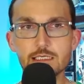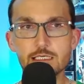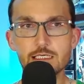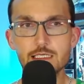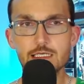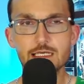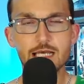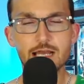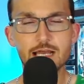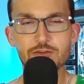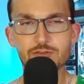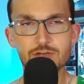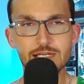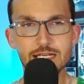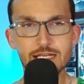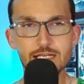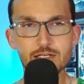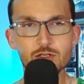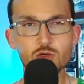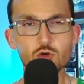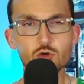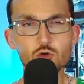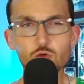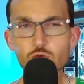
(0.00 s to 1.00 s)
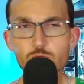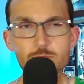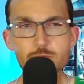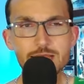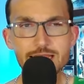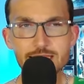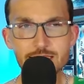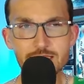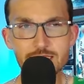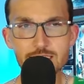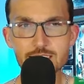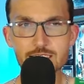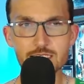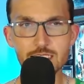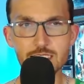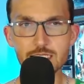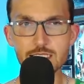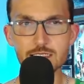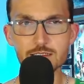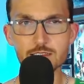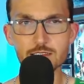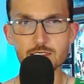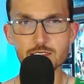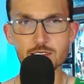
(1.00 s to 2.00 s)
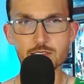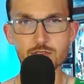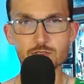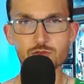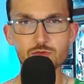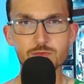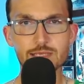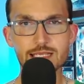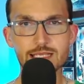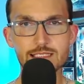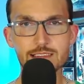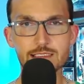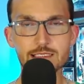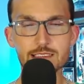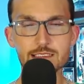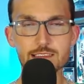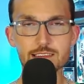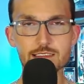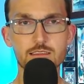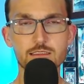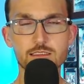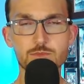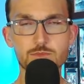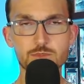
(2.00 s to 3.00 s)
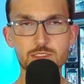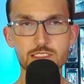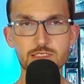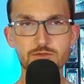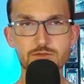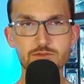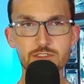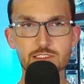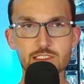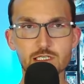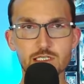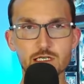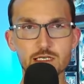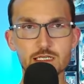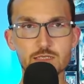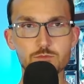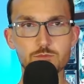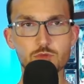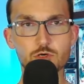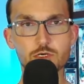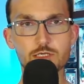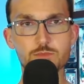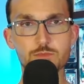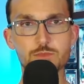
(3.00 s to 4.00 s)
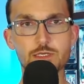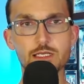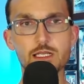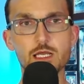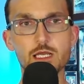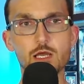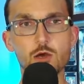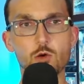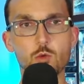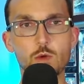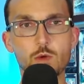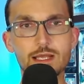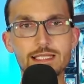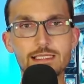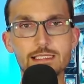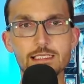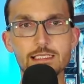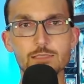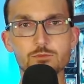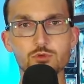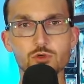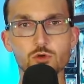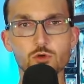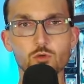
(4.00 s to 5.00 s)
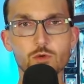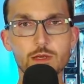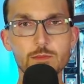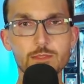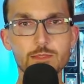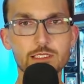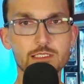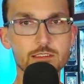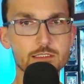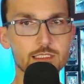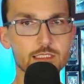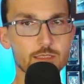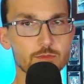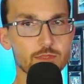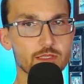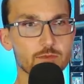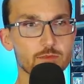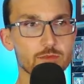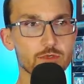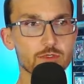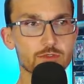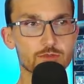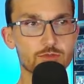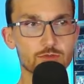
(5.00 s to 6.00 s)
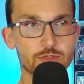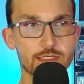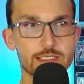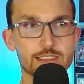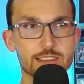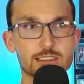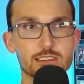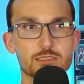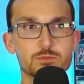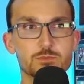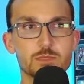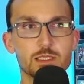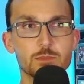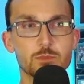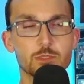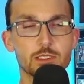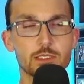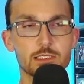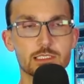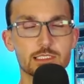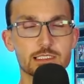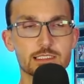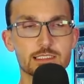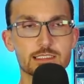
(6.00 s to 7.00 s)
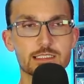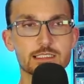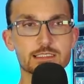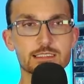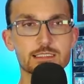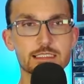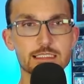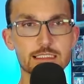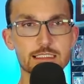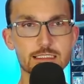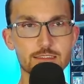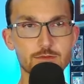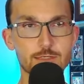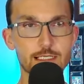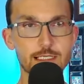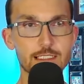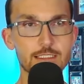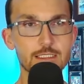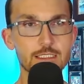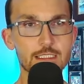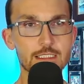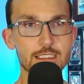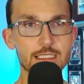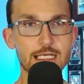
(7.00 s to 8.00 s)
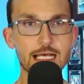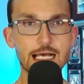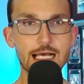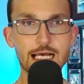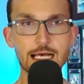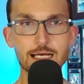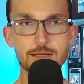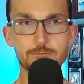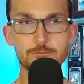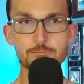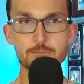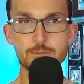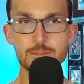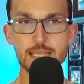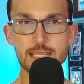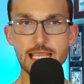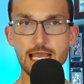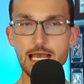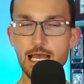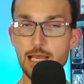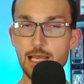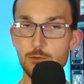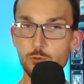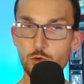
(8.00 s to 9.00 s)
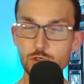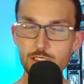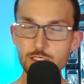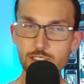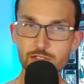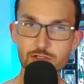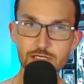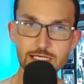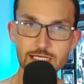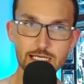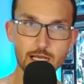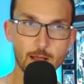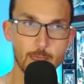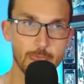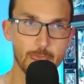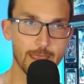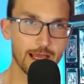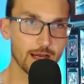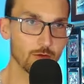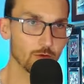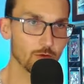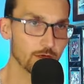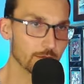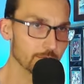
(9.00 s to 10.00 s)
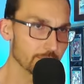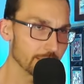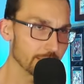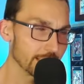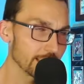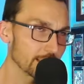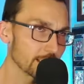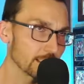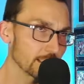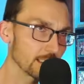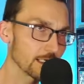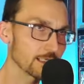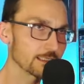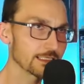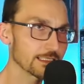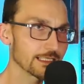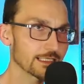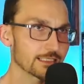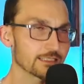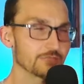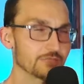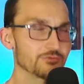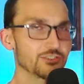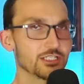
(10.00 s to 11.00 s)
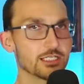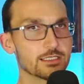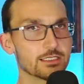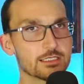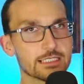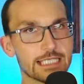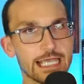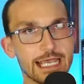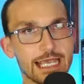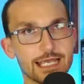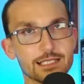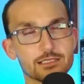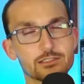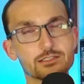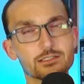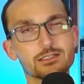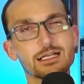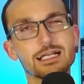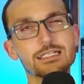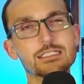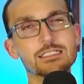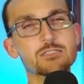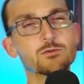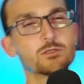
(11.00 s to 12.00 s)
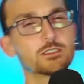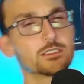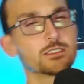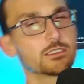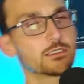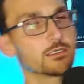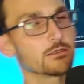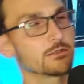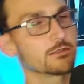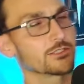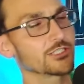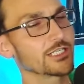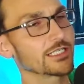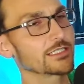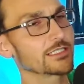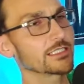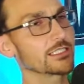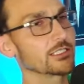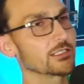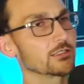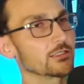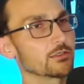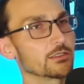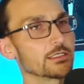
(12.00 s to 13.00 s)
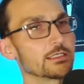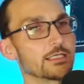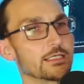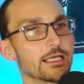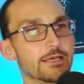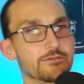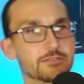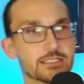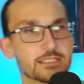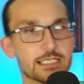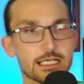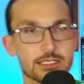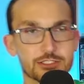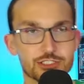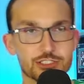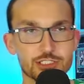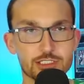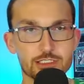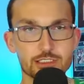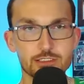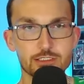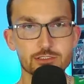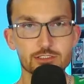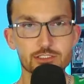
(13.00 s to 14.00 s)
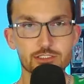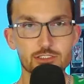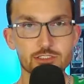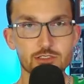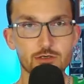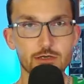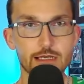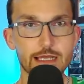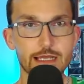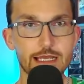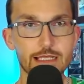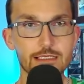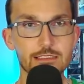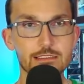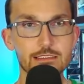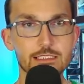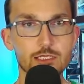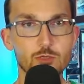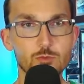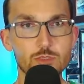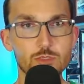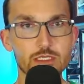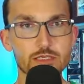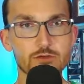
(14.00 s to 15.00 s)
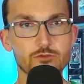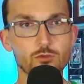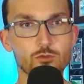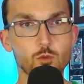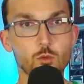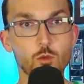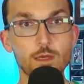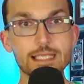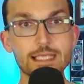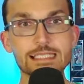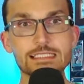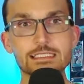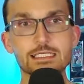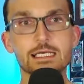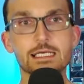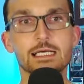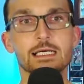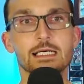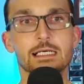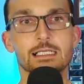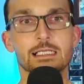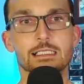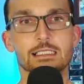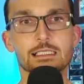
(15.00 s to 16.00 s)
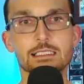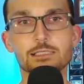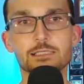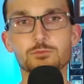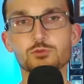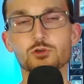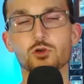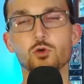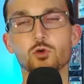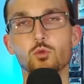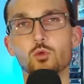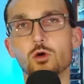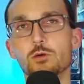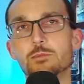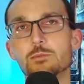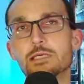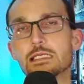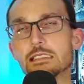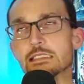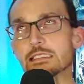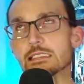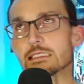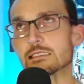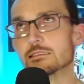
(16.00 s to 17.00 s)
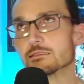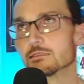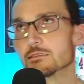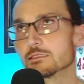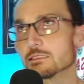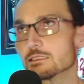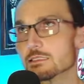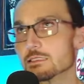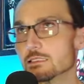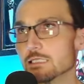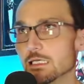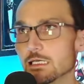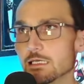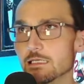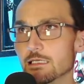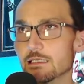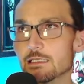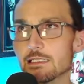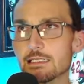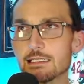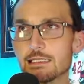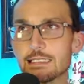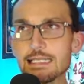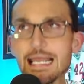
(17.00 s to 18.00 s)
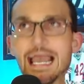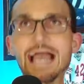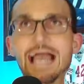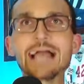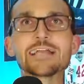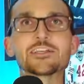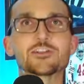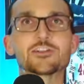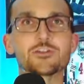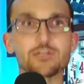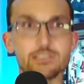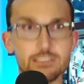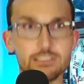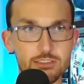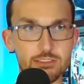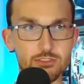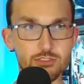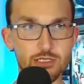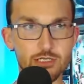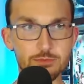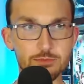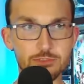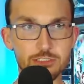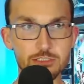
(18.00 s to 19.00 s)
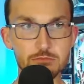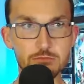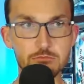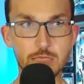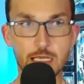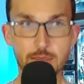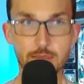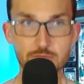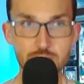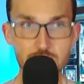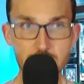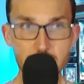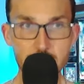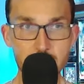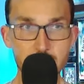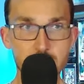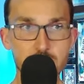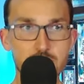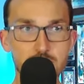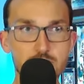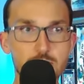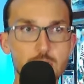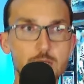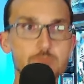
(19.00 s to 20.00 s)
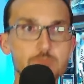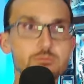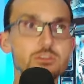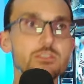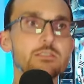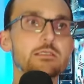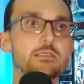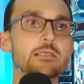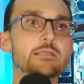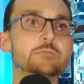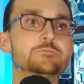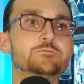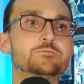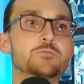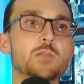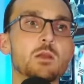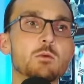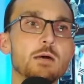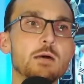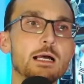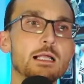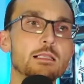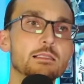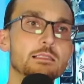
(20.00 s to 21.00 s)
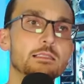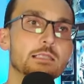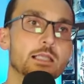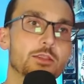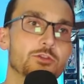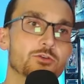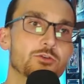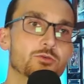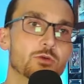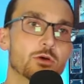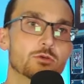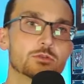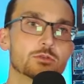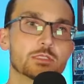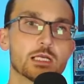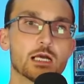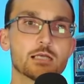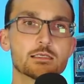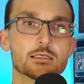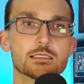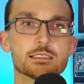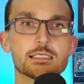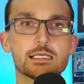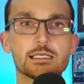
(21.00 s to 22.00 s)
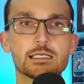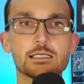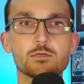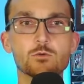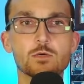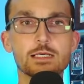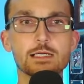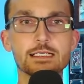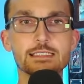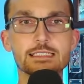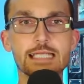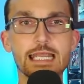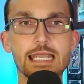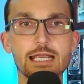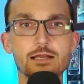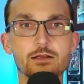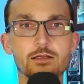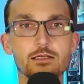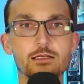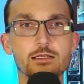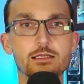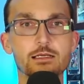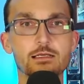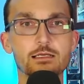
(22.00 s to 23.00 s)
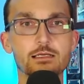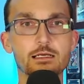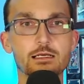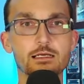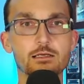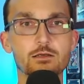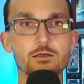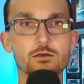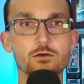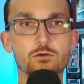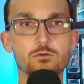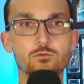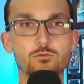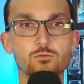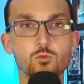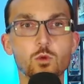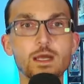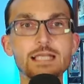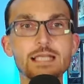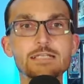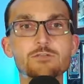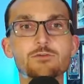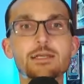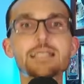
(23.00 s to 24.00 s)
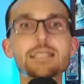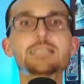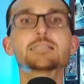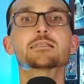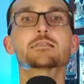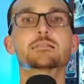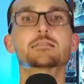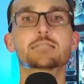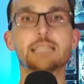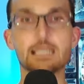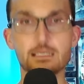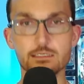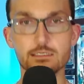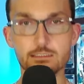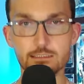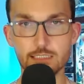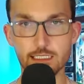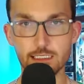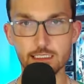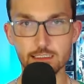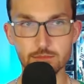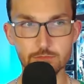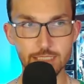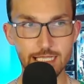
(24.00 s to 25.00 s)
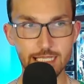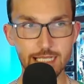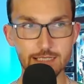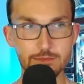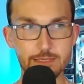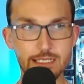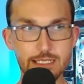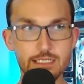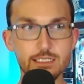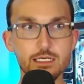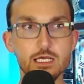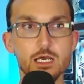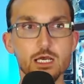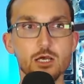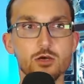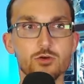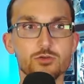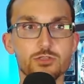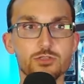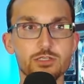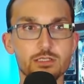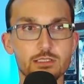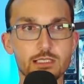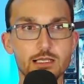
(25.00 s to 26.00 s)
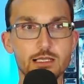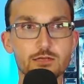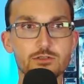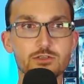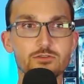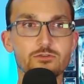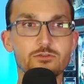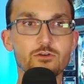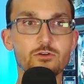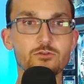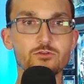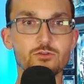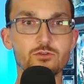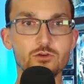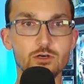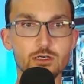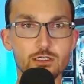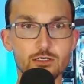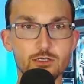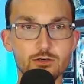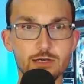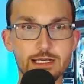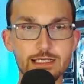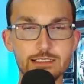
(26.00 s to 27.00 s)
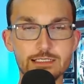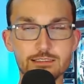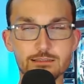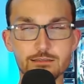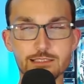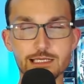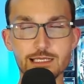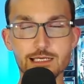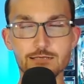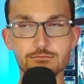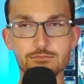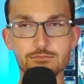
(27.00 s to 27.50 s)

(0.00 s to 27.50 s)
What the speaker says: I forget who made this clip or who made this specific talking point, but white liberal women are some of the most racist people in existence. Well, yeah, I would agree on that one. But in the context of Chelsea Handler, I just want you to go and check the early life section. You just go ahead and tell me if white liberal woman is an accurate description. I'm just saying. While another wrote, condescending white Karen, white racist Karen, telling black men who they're allowed to vote for. Great. Yeah,